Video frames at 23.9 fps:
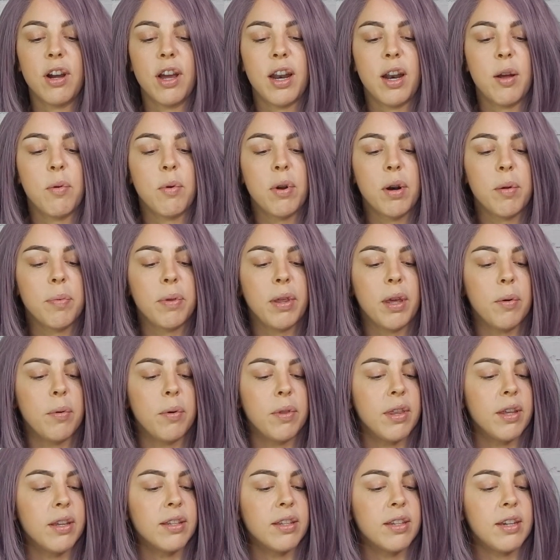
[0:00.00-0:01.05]
and I want to play
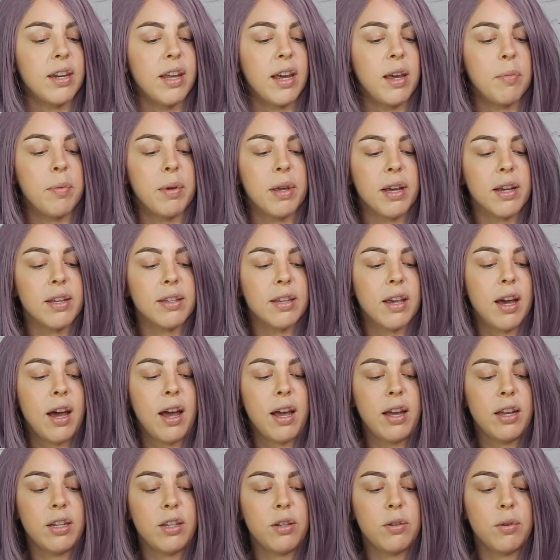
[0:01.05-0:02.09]
with this today because
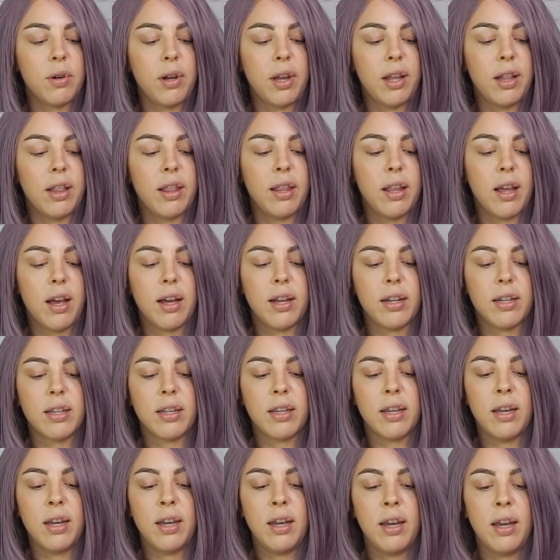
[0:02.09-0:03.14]
I do a lot
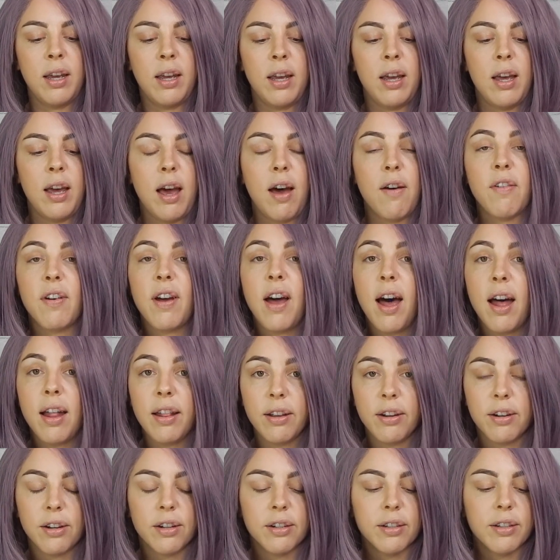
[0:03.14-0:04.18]
of
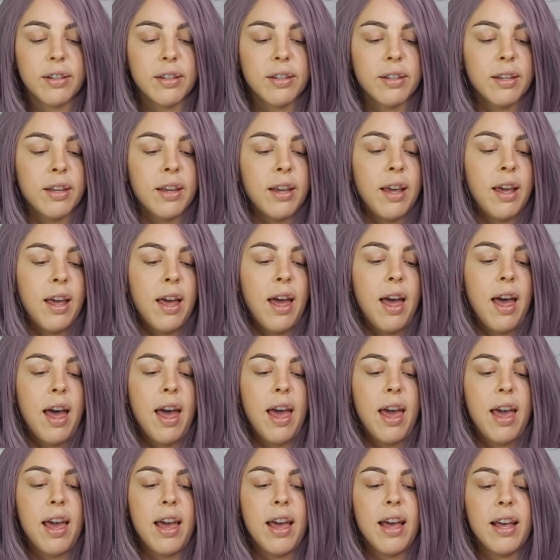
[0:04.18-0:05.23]
colors,
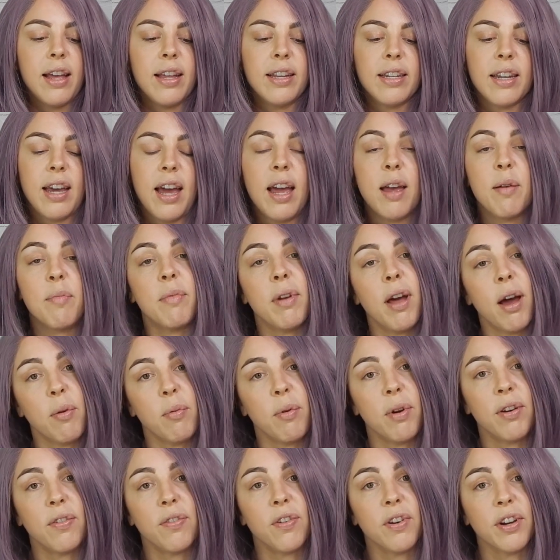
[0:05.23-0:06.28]
and I am not
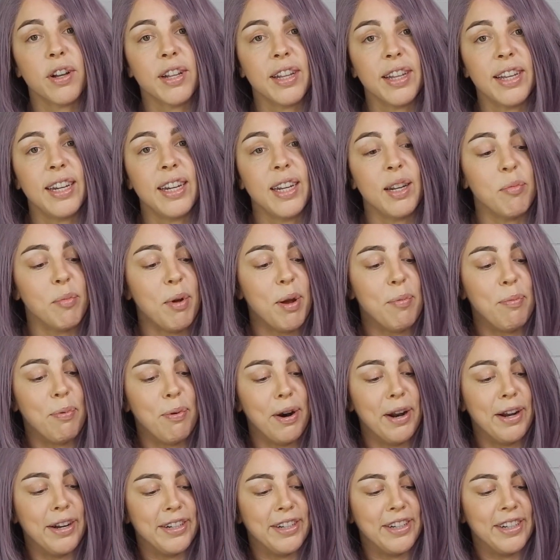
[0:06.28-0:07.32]
one for cleaning the
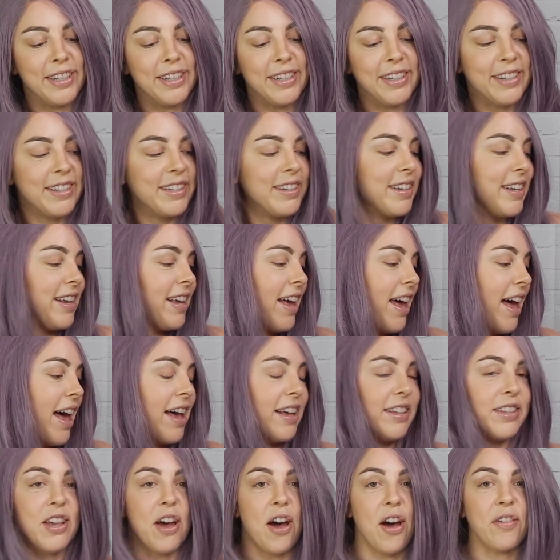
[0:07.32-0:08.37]
brushes
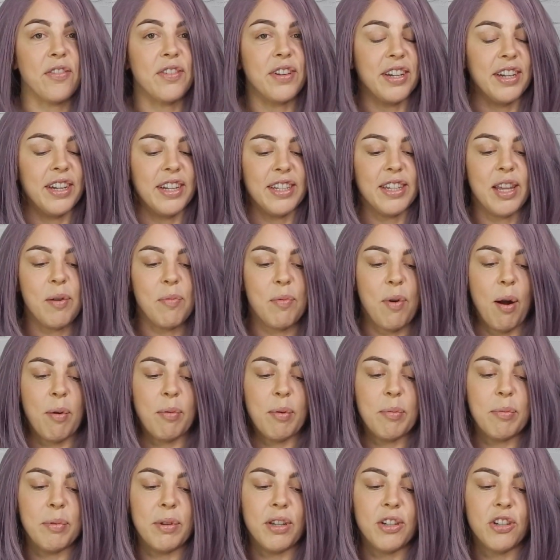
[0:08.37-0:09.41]
as often as I
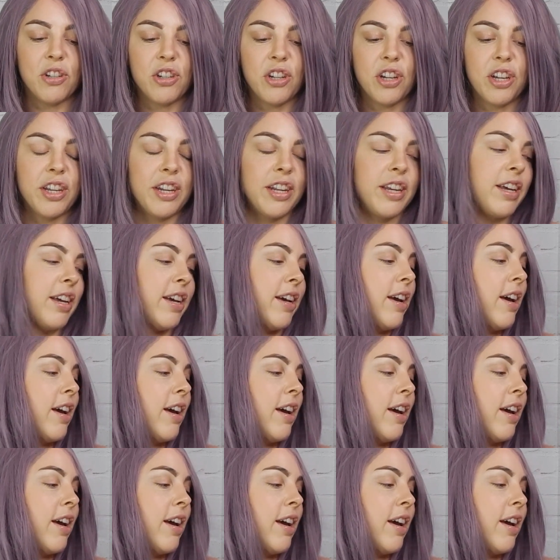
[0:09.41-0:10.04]
probably should.